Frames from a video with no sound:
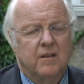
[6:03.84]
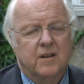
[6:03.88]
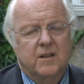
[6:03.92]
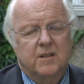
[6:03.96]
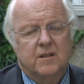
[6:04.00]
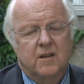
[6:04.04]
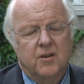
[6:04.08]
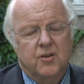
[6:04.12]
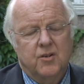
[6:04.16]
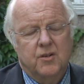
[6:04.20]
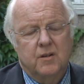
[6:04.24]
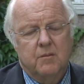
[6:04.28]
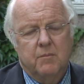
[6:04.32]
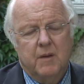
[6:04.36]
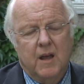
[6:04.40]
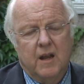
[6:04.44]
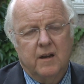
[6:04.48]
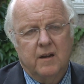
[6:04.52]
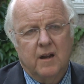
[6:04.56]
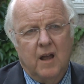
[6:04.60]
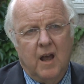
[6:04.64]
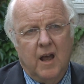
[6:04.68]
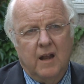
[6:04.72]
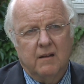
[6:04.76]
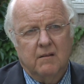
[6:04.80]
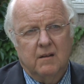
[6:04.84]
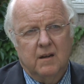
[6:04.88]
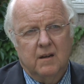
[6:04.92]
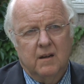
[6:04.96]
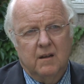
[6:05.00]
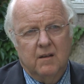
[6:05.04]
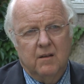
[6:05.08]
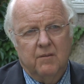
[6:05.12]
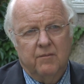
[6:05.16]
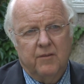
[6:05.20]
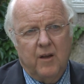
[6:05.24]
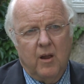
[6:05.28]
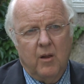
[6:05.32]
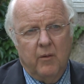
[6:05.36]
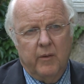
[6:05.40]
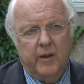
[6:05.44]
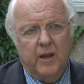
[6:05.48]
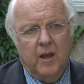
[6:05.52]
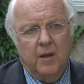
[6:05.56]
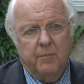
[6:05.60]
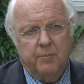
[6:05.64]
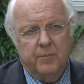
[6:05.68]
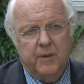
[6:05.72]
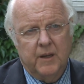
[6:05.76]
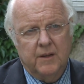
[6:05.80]
the decision about not
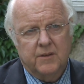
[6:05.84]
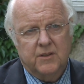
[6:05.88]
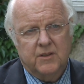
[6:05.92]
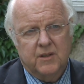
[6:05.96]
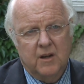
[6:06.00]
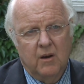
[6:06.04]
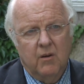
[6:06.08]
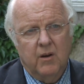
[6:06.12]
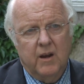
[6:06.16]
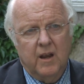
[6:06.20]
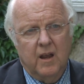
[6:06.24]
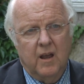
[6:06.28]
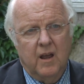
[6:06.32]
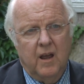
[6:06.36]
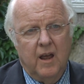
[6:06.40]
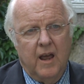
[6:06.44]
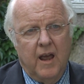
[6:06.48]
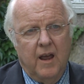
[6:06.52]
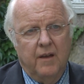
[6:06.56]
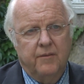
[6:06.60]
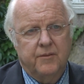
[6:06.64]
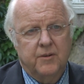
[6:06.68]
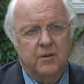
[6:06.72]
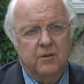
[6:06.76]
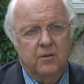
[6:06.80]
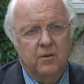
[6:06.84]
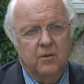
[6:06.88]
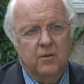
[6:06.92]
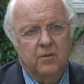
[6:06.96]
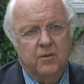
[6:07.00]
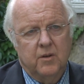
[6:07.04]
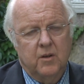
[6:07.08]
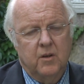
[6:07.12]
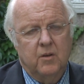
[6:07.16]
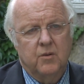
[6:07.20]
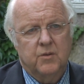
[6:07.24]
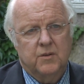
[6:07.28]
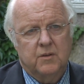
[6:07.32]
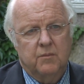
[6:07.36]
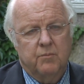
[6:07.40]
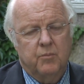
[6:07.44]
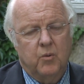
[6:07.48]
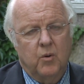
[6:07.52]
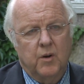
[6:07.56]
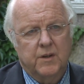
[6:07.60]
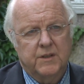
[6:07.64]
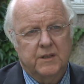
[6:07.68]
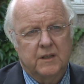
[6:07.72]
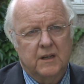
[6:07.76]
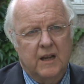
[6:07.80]
following up in Syria after the use of
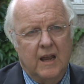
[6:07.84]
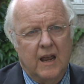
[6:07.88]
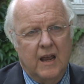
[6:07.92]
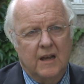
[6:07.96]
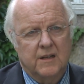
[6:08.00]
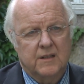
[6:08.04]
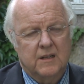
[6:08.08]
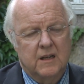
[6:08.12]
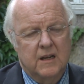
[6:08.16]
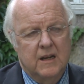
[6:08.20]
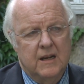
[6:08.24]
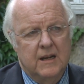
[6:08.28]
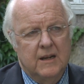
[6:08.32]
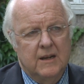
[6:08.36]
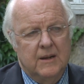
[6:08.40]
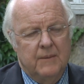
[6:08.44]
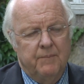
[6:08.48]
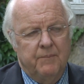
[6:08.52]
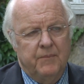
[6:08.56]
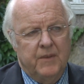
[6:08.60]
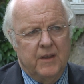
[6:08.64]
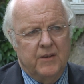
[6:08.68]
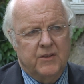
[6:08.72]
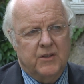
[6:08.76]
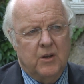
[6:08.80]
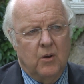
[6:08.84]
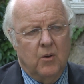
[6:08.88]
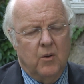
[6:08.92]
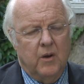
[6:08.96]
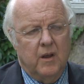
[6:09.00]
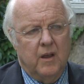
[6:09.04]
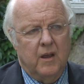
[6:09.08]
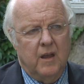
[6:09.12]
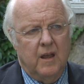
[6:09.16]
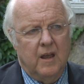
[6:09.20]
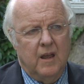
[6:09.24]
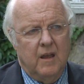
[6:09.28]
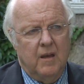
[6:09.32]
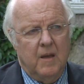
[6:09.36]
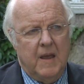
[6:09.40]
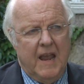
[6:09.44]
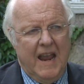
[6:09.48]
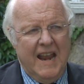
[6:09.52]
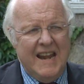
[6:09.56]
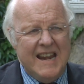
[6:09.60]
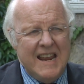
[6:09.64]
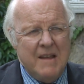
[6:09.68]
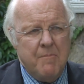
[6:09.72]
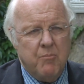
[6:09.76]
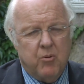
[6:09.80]
poison gas. So
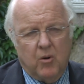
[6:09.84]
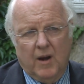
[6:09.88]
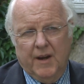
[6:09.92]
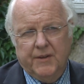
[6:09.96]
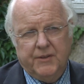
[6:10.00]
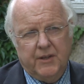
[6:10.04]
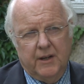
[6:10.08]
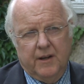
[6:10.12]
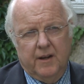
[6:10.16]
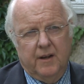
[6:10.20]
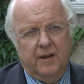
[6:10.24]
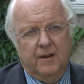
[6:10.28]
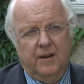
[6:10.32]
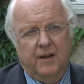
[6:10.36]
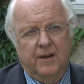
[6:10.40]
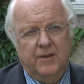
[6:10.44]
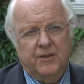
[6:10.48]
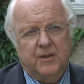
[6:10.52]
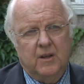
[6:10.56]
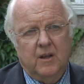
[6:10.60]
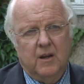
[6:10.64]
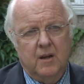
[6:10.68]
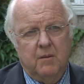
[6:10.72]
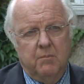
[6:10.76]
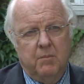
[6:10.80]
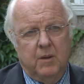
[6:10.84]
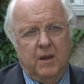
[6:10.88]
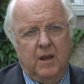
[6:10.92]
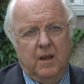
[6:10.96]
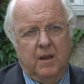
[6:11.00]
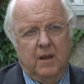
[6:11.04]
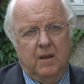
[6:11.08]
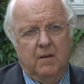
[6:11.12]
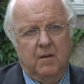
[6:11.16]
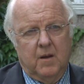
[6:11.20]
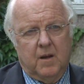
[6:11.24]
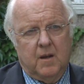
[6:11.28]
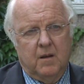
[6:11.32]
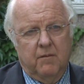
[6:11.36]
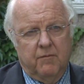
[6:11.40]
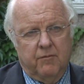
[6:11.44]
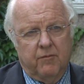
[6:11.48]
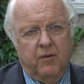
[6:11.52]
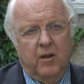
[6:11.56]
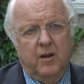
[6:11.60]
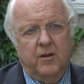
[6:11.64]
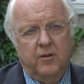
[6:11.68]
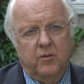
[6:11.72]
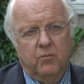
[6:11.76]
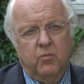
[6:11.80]
any president is going to be
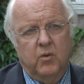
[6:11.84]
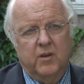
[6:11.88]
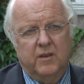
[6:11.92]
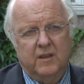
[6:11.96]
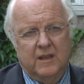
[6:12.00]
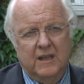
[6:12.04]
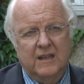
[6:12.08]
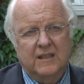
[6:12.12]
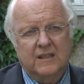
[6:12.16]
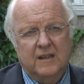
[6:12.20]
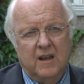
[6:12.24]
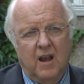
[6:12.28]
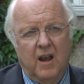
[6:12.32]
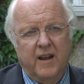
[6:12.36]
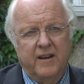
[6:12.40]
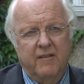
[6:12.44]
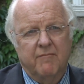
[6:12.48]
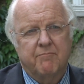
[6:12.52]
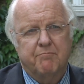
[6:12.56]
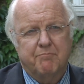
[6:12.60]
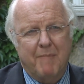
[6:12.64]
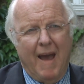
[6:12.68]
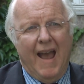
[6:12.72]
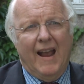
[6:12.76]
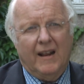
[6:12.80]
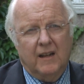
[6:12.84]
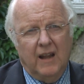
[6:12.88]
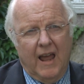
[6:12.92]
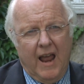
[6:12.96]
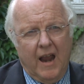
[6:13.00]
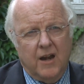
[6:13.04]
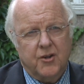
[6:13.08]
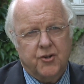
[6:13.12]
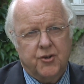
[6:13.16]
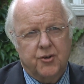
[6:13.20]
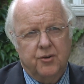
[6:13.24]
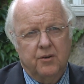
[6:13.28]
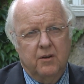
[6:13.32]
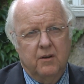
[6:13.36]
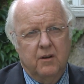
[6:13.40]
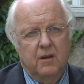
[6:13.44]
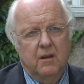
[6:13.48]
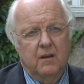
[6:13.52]
confronted with this kind of backlash.